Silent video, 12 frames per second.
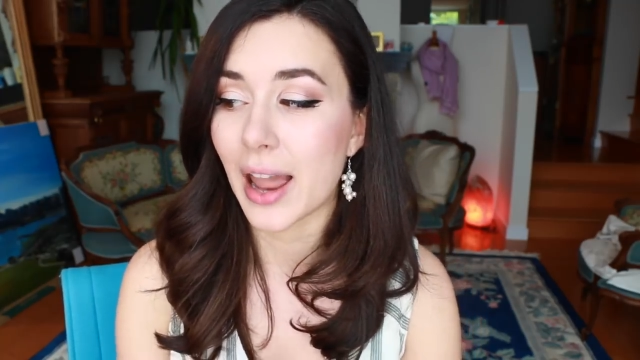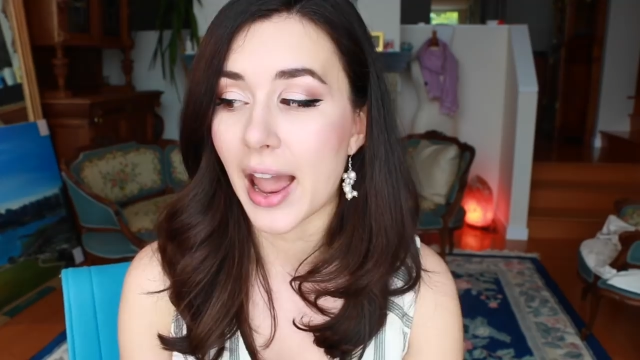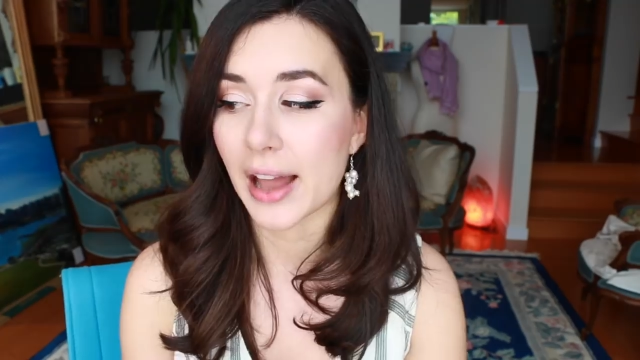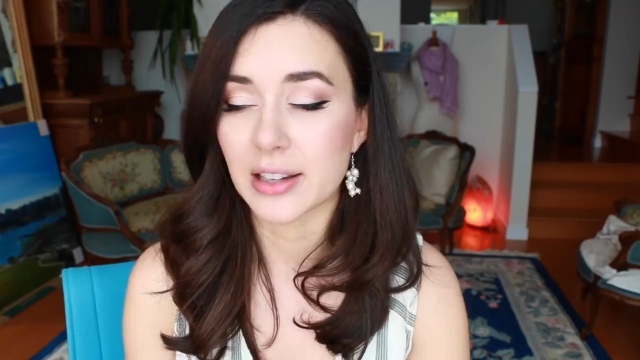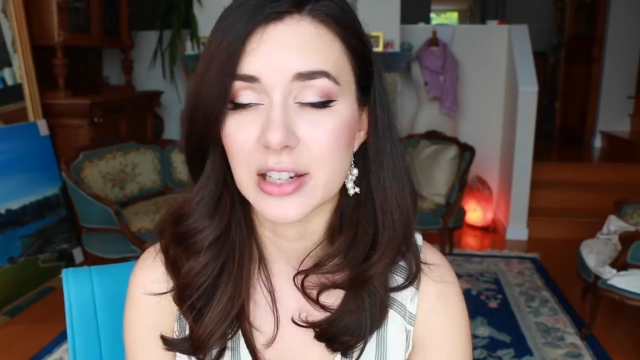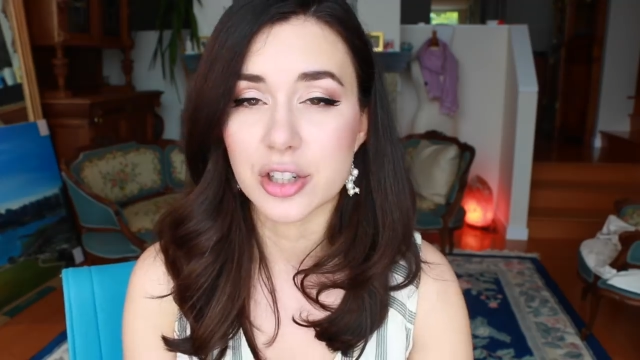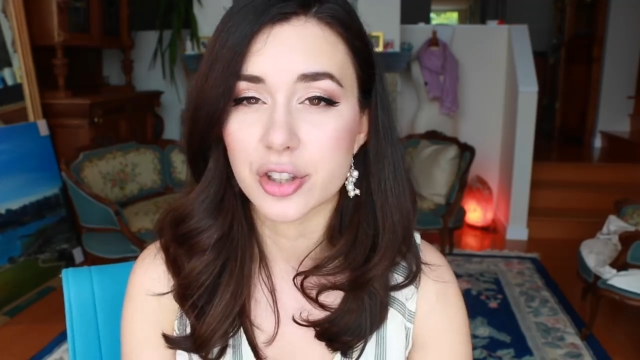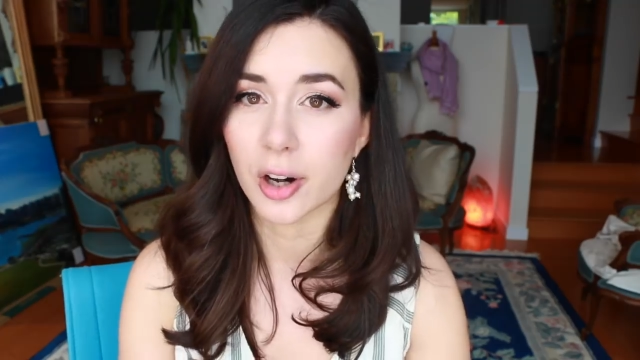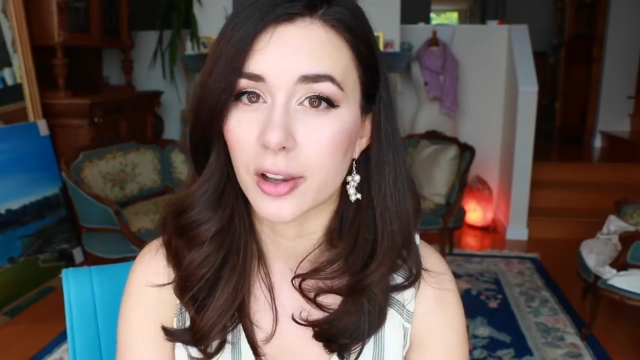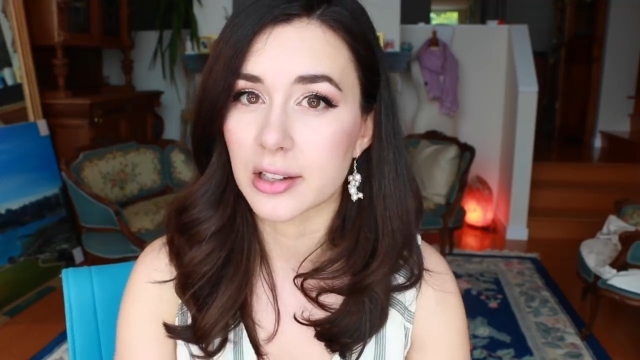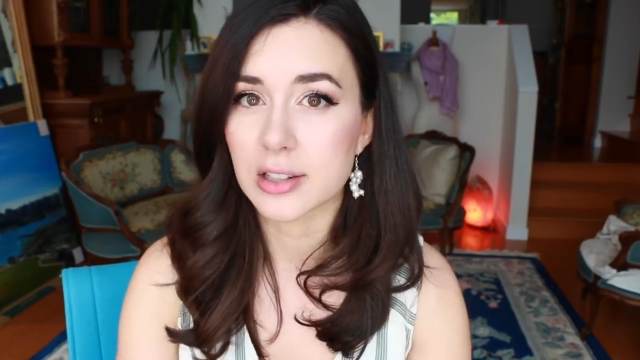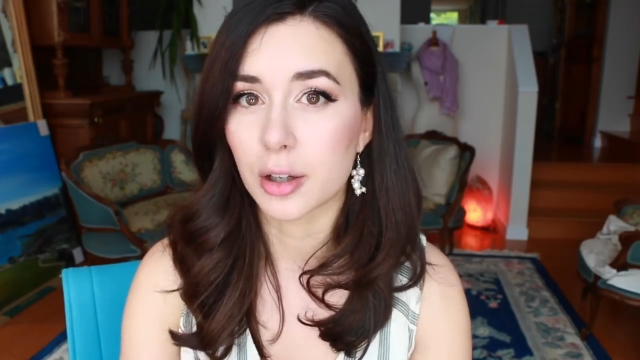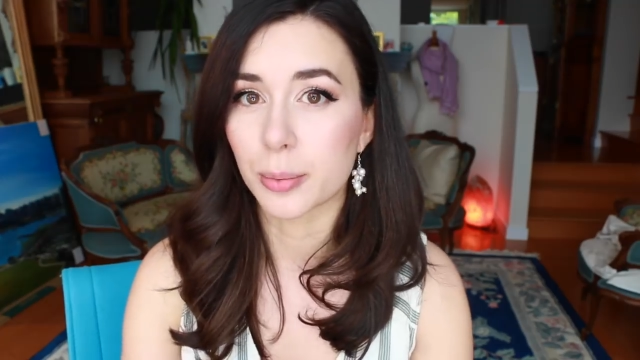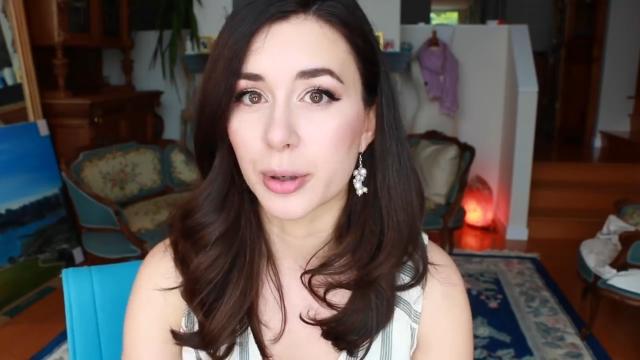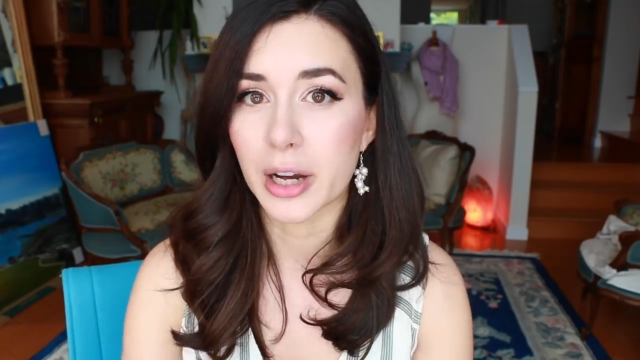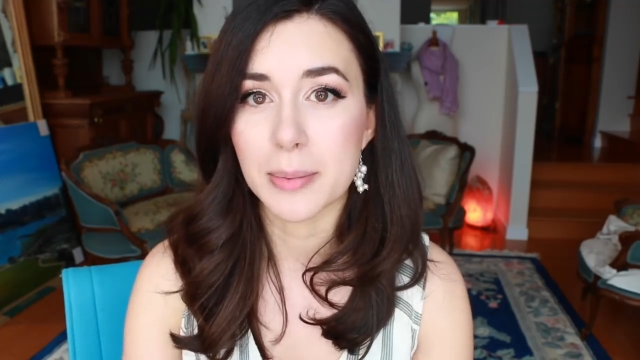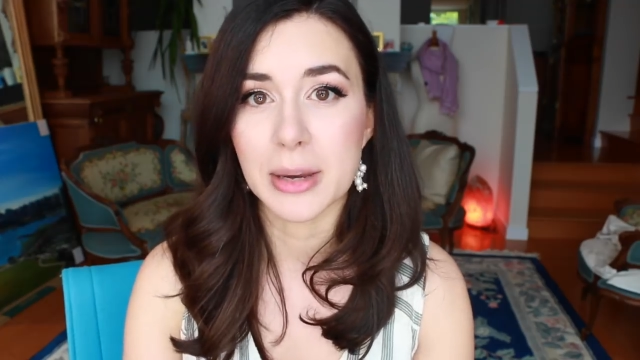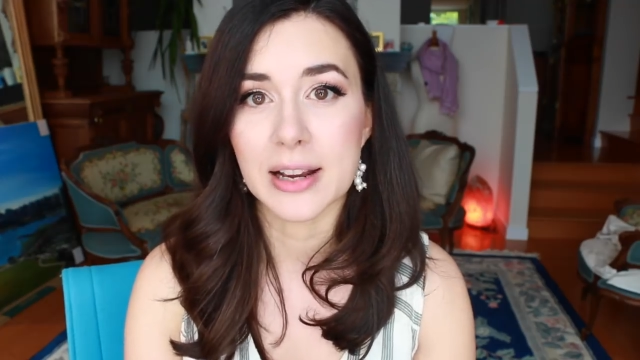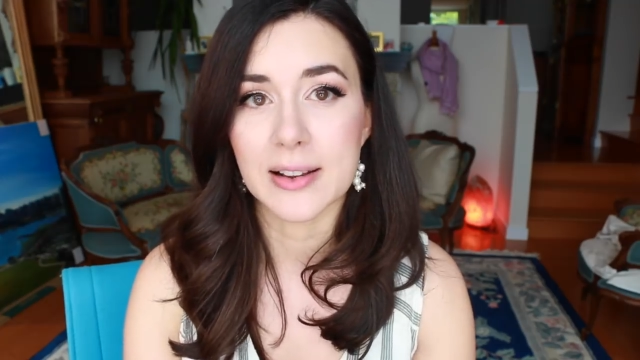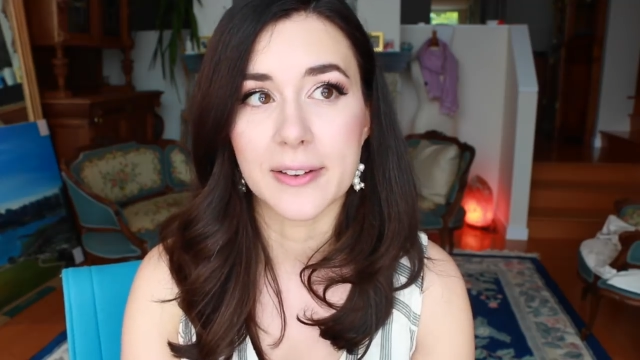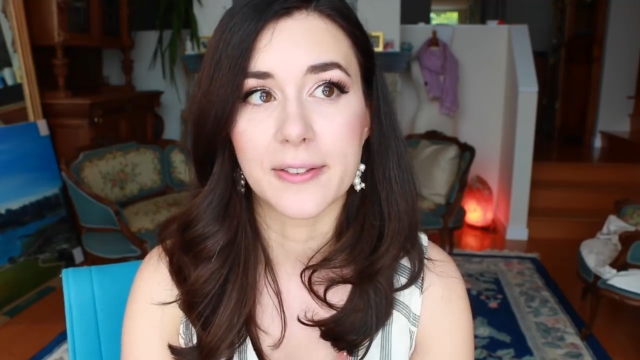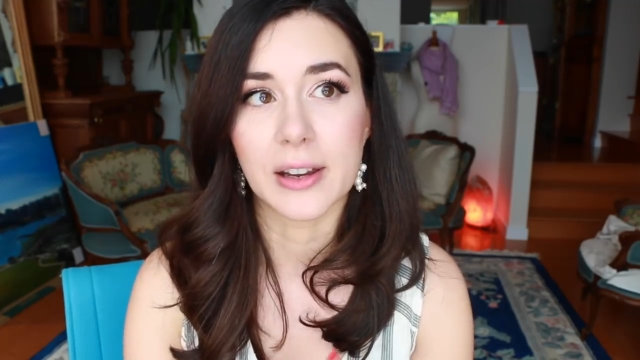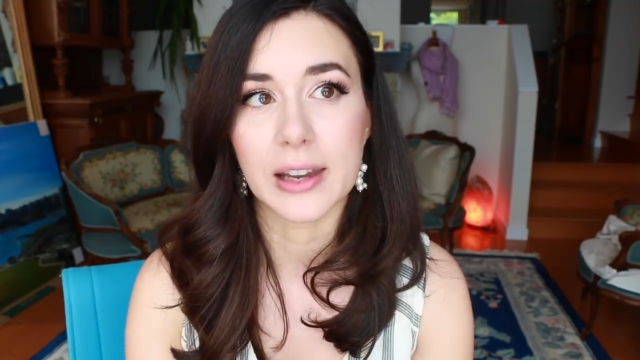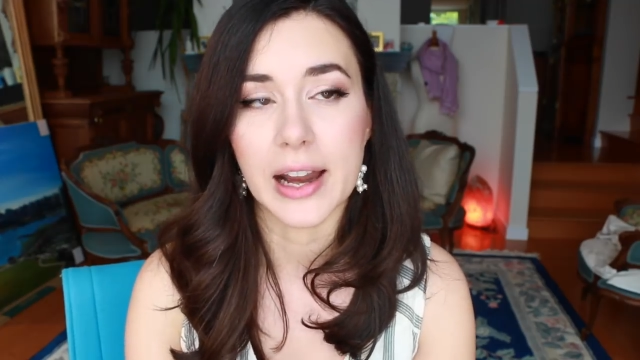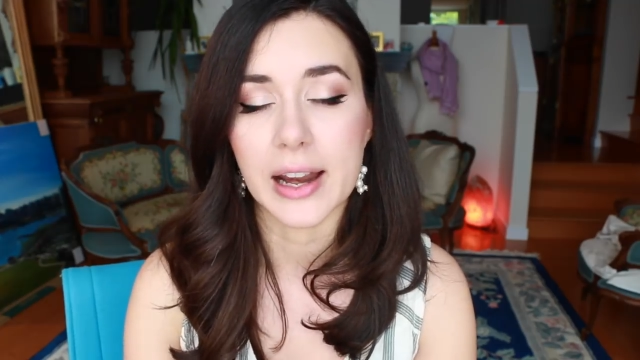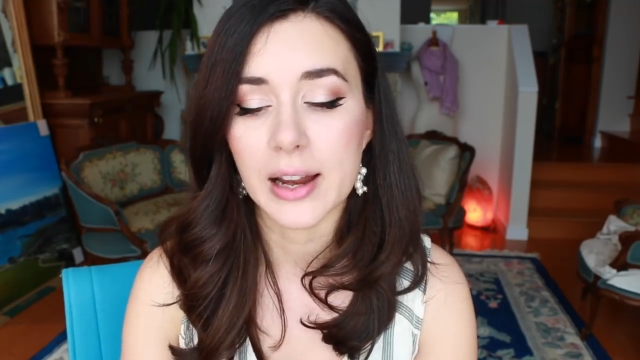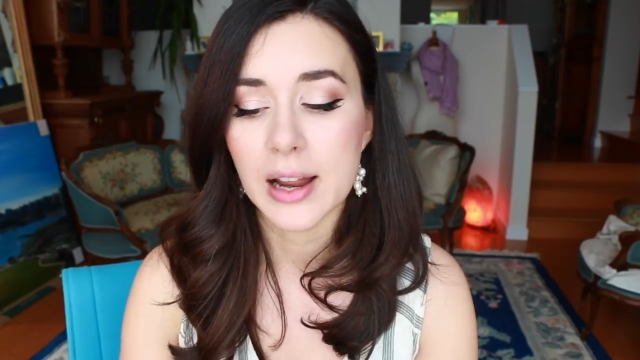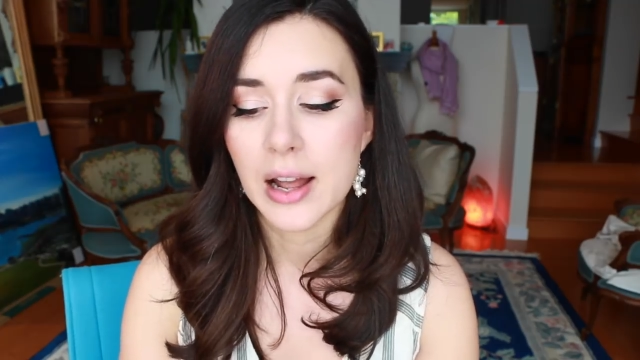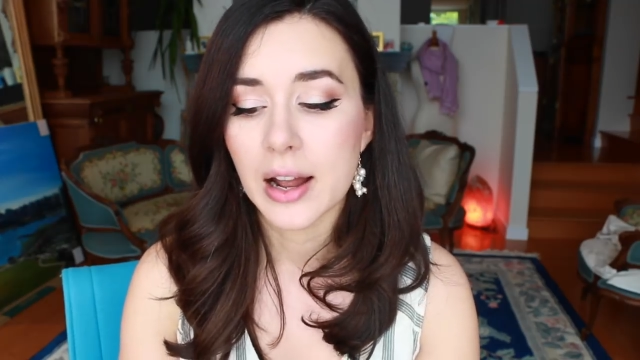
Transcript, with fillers: anti Charlotte Tilbury because I feel like